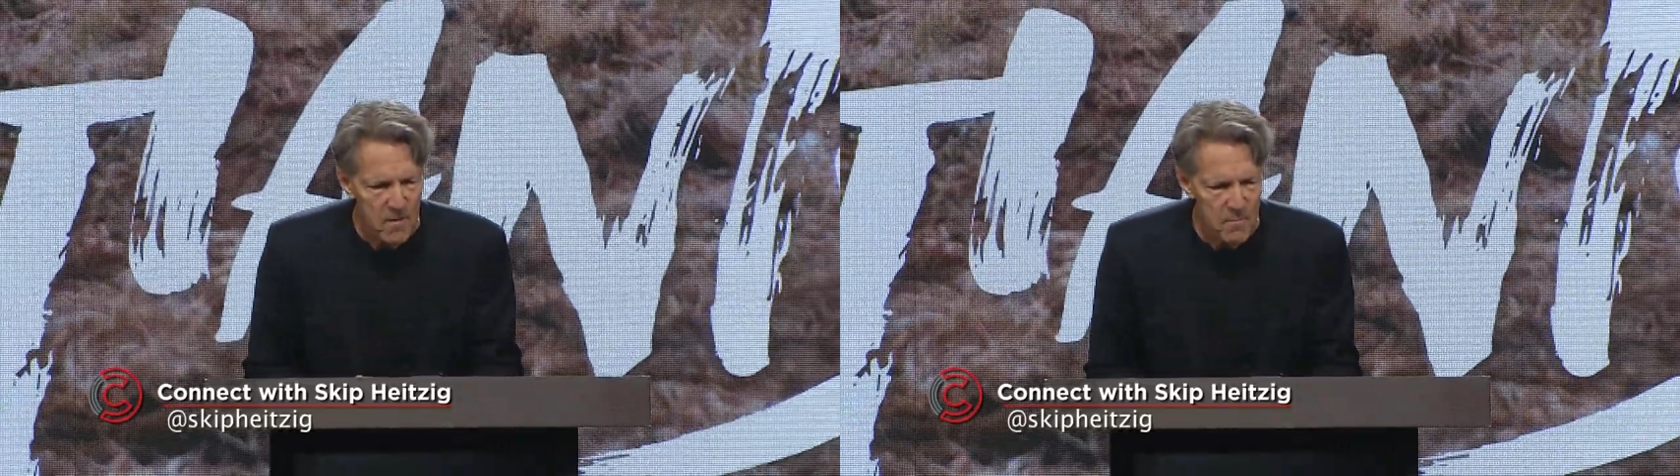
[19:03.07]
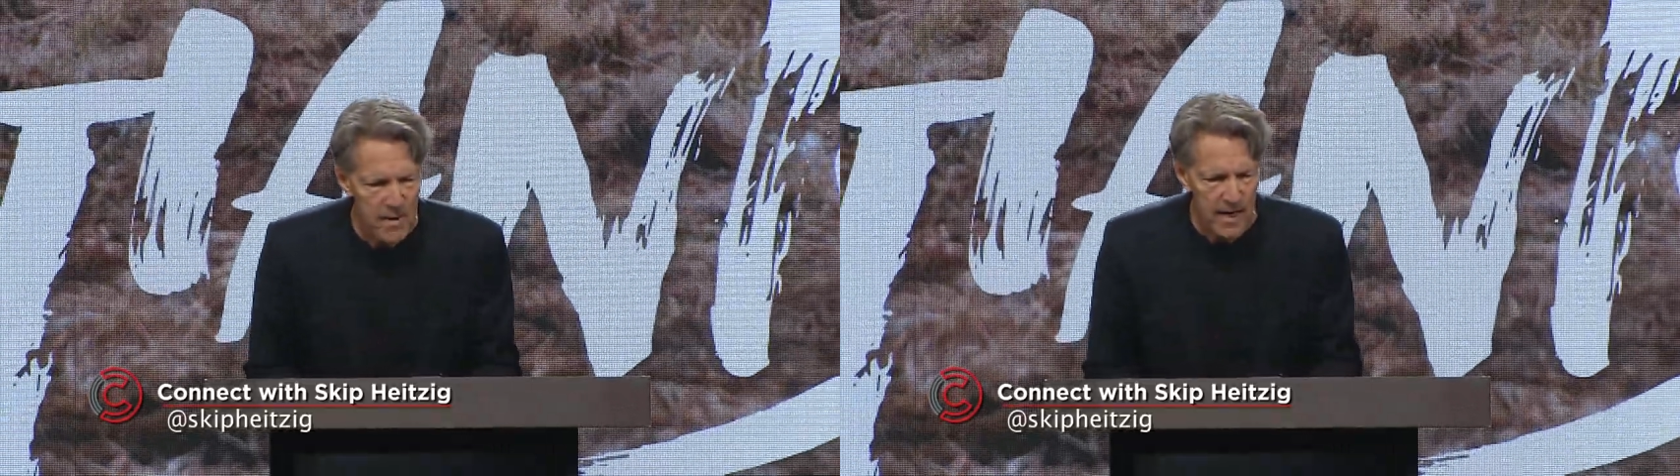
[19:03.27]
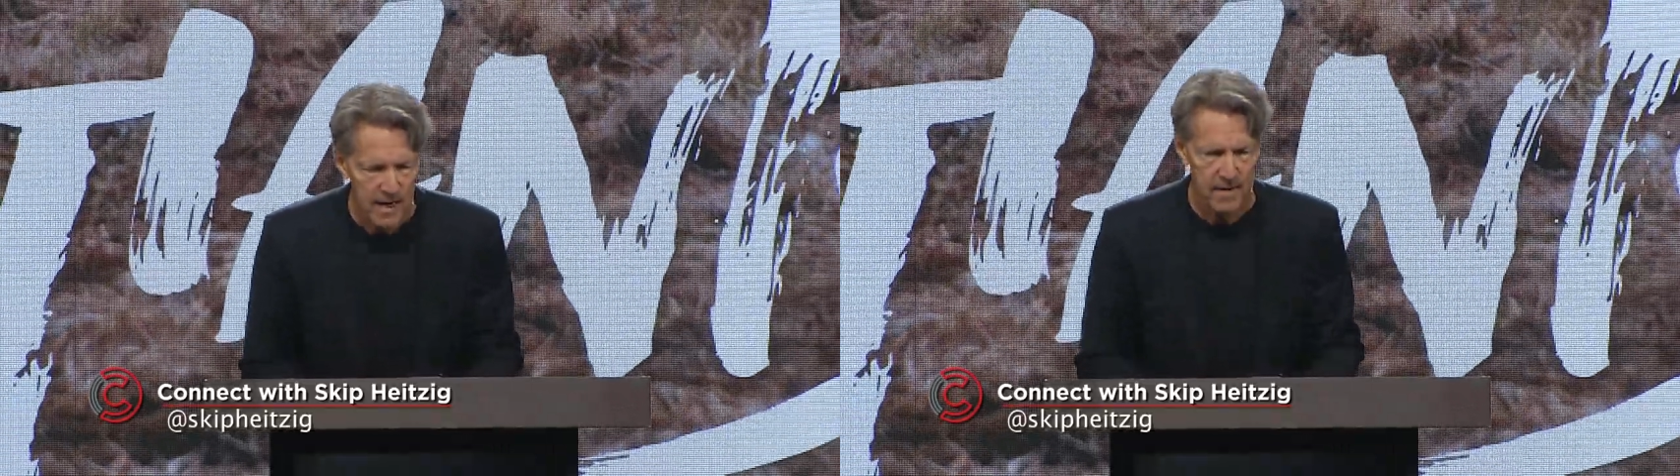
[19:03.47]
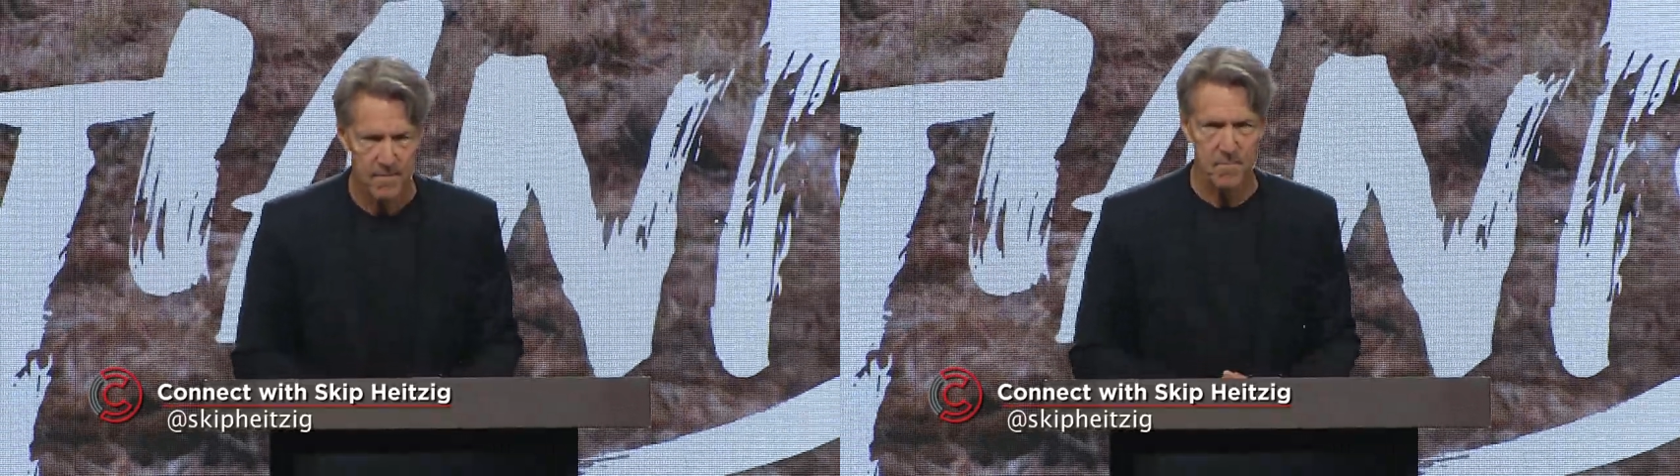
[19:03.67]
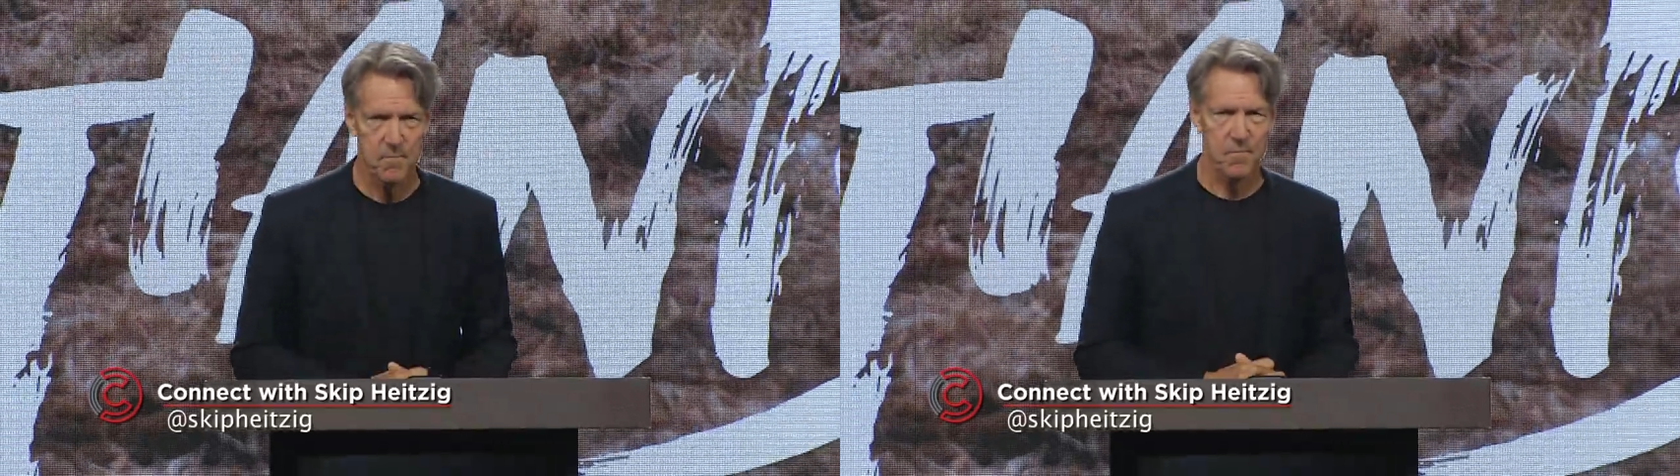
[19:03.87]
me.
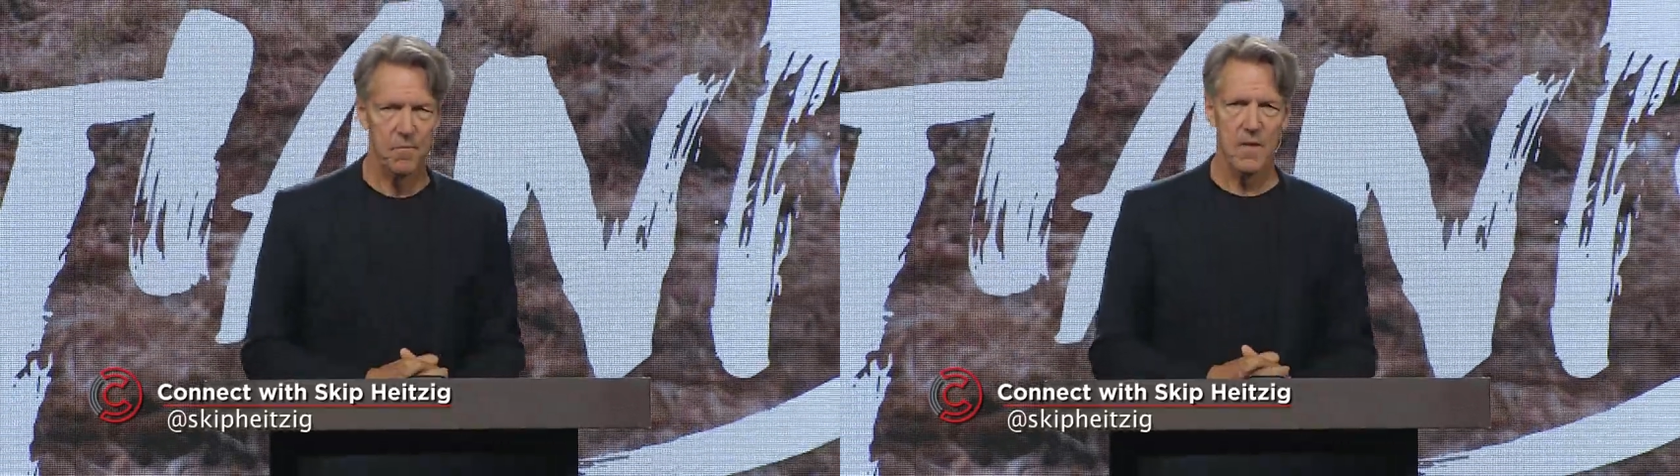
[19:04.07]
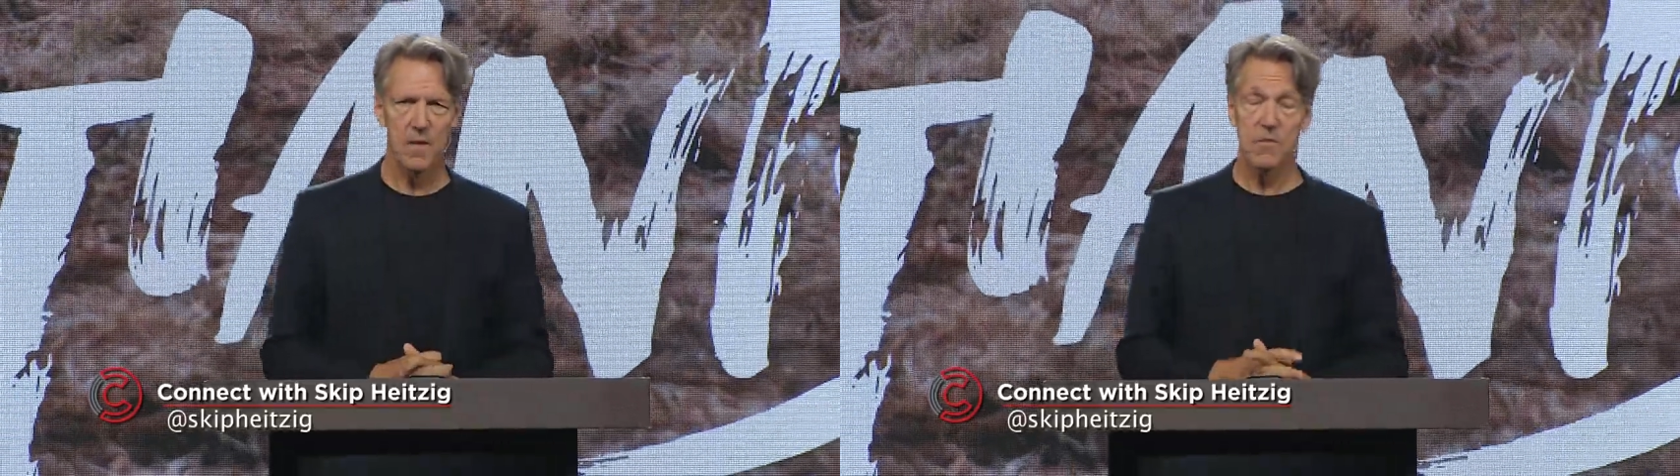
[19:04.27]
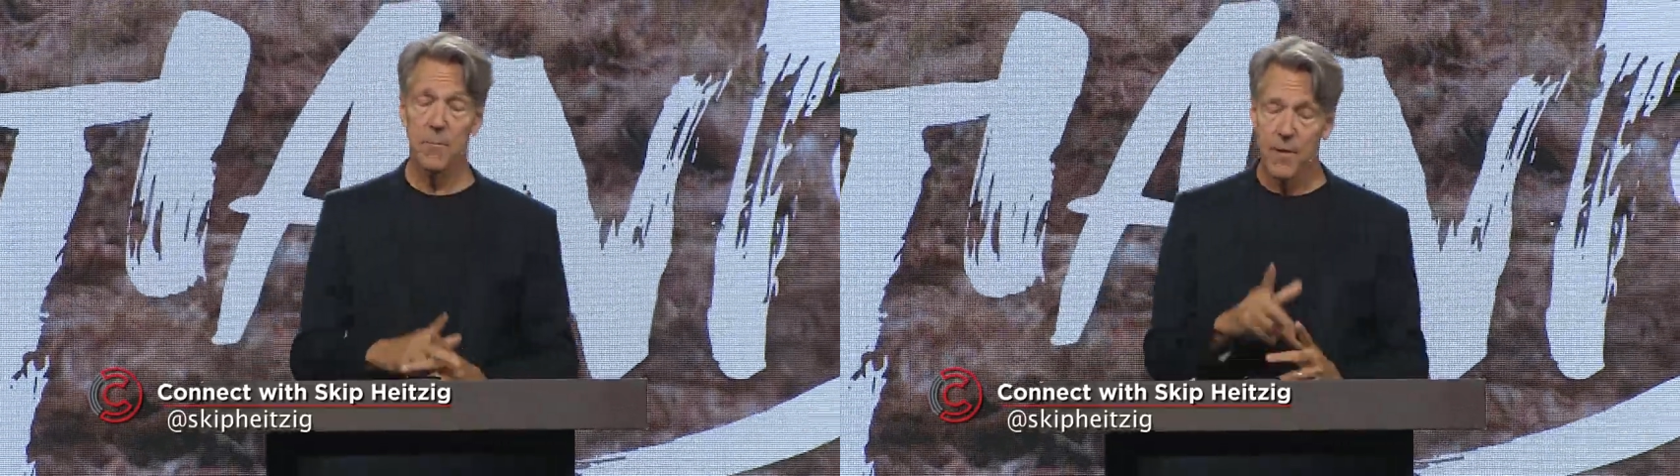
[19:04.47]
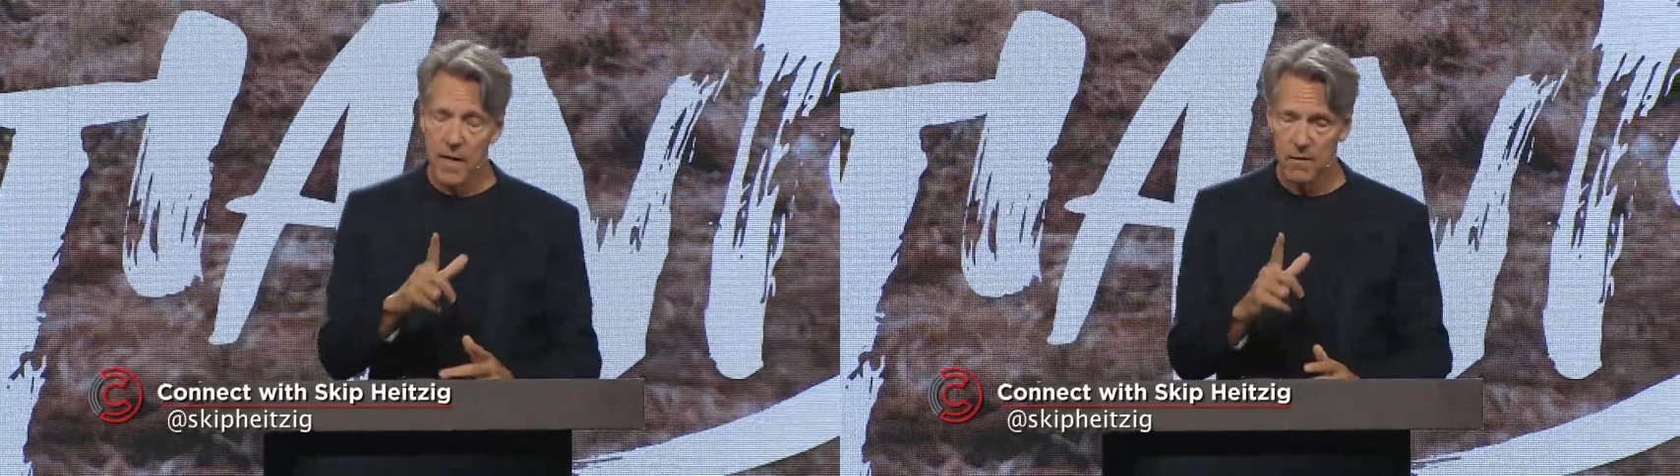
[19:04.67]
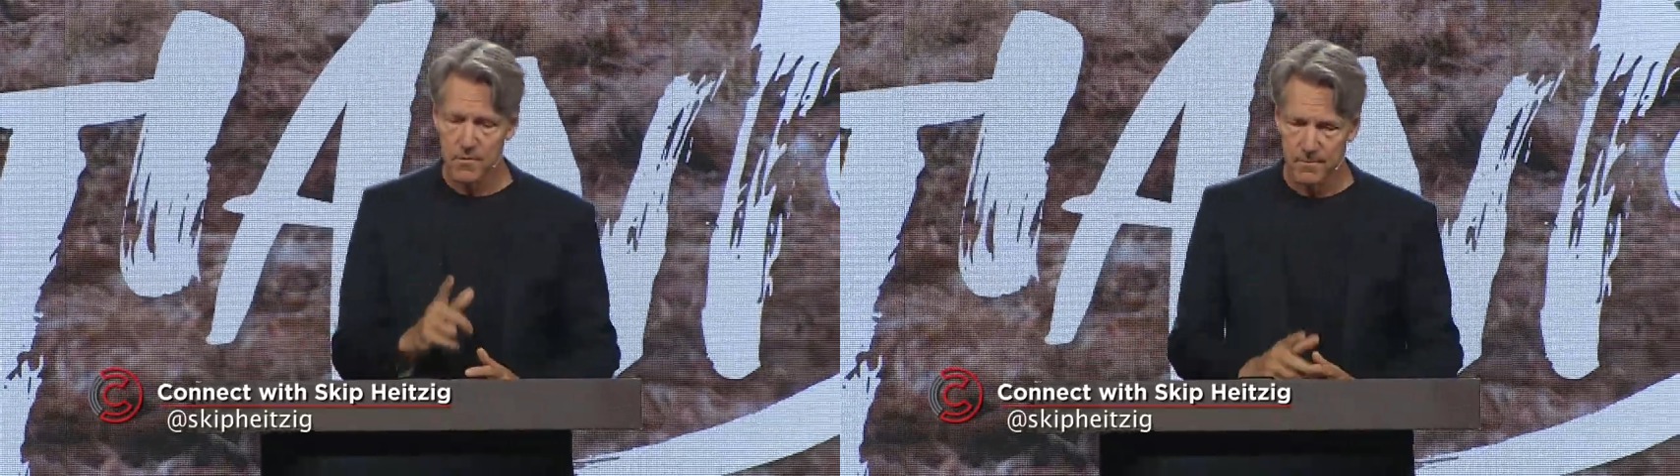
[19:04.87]
Something
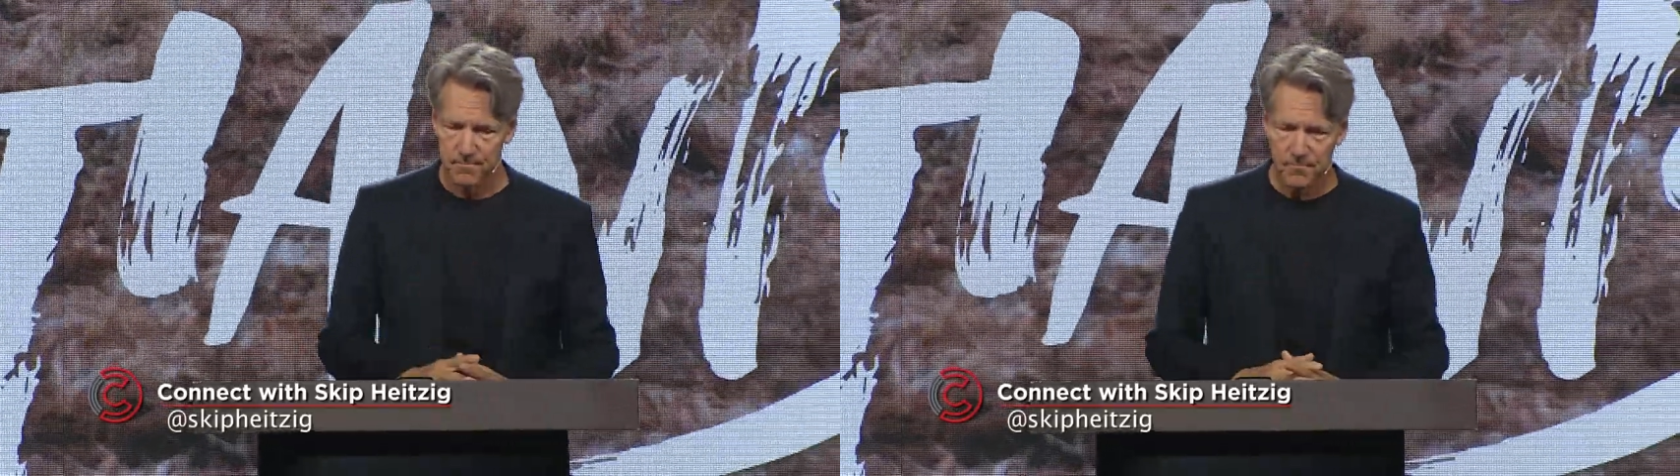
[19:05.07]
else.